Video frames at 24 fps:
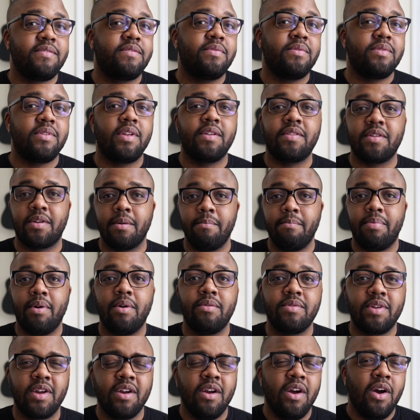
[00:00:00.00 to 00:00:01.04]
into another
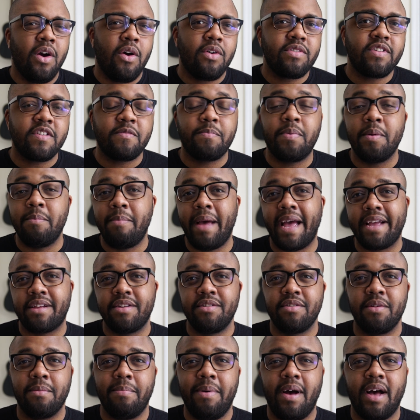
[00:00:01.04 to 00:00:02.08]
component or just put back
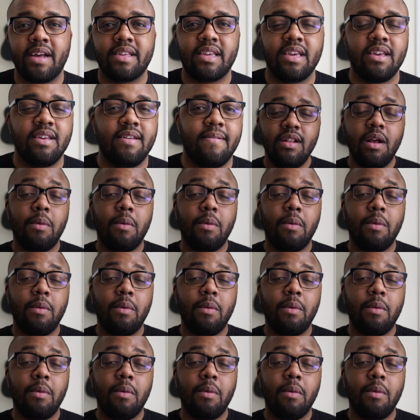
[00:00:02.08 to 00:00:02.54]
in your pocket.